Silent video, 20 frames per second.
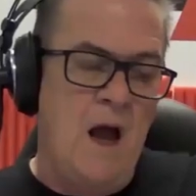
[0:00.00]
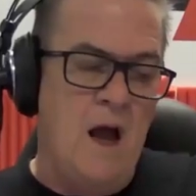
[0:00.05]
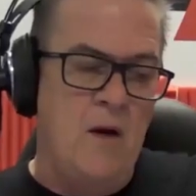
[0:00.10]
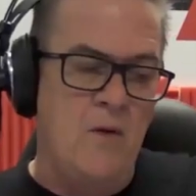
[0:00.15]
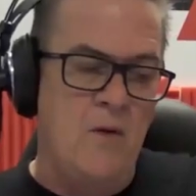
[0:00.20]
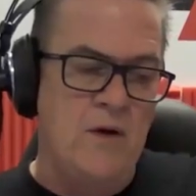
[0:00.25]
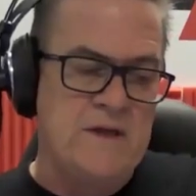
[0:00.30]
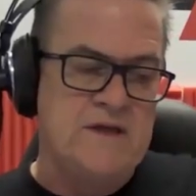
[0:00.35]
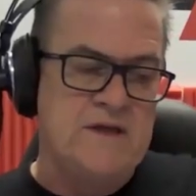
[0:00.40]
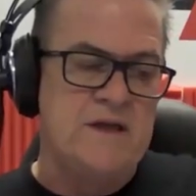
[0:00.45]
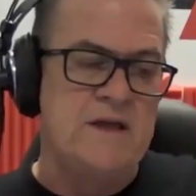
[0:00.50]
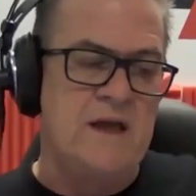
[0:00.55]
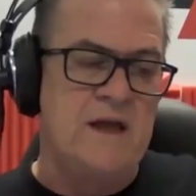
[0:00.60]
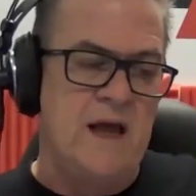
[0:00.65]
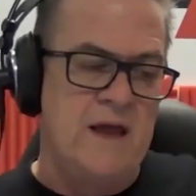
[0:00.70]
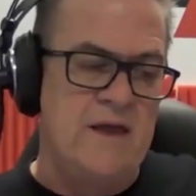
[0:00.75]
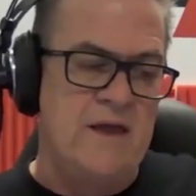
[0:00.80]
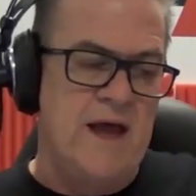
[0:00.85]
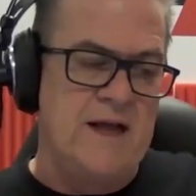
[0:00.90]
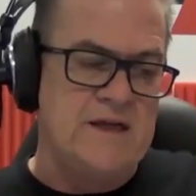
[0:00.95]
Uh, Winston,
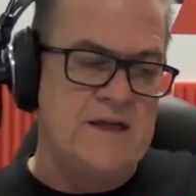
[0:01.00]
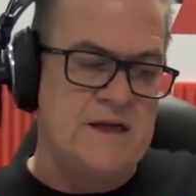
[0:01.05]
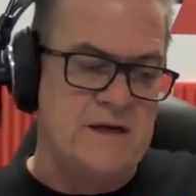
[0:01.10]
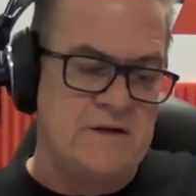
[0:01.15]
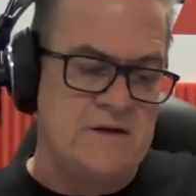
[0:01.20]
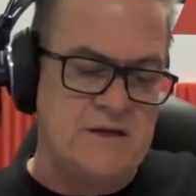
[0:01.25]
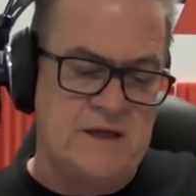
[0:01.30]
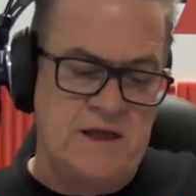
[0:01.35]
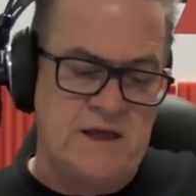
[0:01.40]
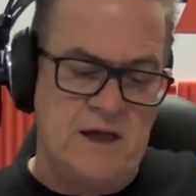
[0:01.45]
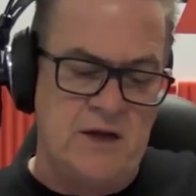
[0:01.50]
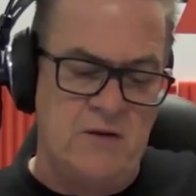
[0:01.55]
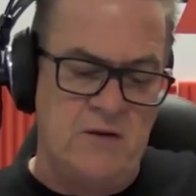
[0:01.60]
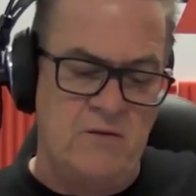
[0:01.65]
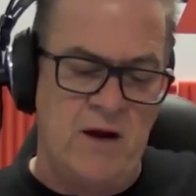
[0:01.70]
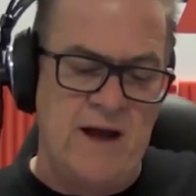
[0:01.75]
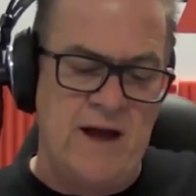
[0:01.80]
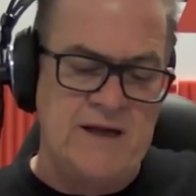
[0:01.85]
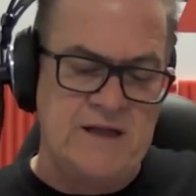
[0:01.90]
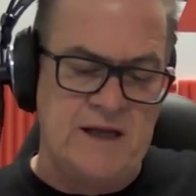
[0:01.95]
that, that's an interesting thing.
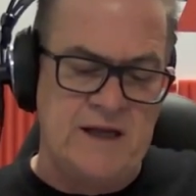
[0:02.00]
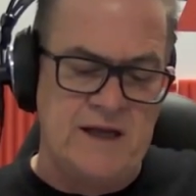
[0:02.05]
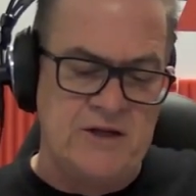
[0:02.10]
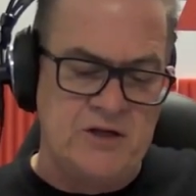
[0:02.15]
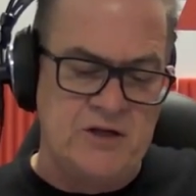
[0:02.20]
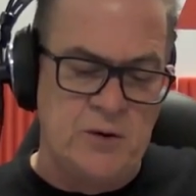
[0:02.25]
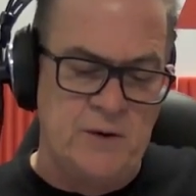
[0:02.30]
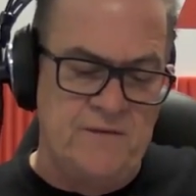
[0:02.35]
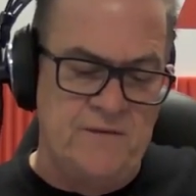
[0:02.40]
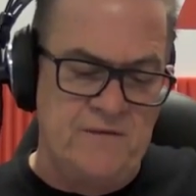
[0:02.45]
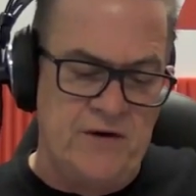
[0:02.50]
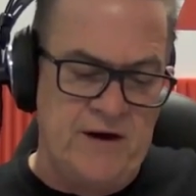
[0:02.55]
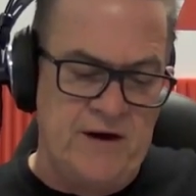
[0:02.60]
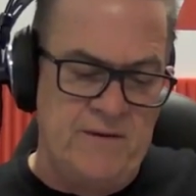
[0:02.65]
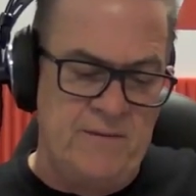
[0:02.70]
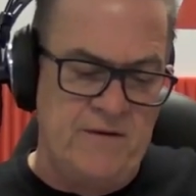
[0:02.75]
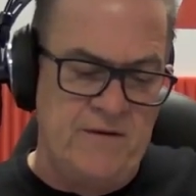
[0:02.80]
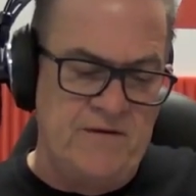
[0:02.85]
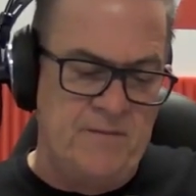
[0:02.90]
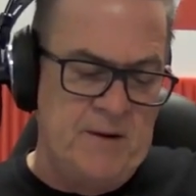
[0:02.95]
You raised the issue of
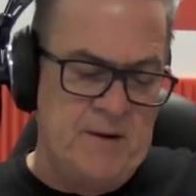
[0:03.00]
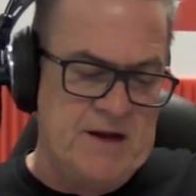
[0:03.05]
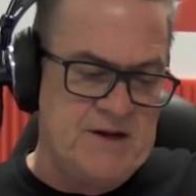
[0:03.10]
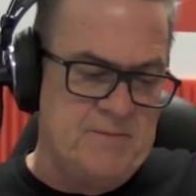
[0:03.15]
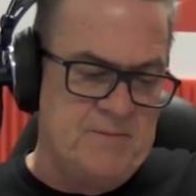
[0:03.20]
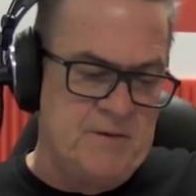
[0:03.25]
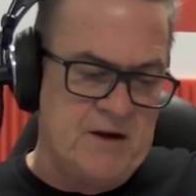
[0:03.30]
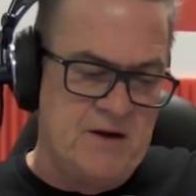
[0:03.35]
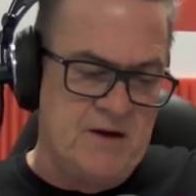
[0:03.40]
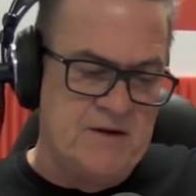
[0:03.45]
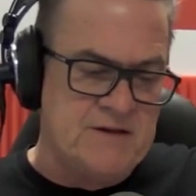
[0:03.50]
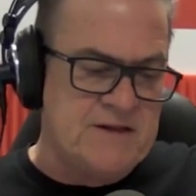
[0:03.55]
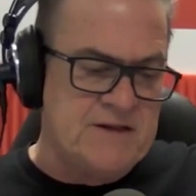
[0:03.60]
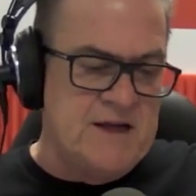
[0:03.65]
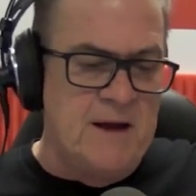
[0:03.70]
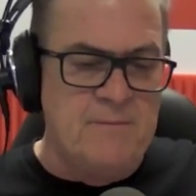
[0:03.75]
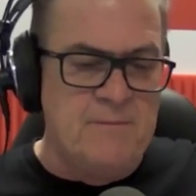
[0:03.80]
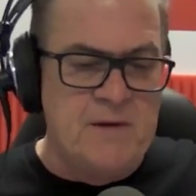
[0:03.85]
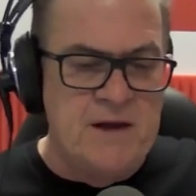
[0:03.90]
freedom of speech because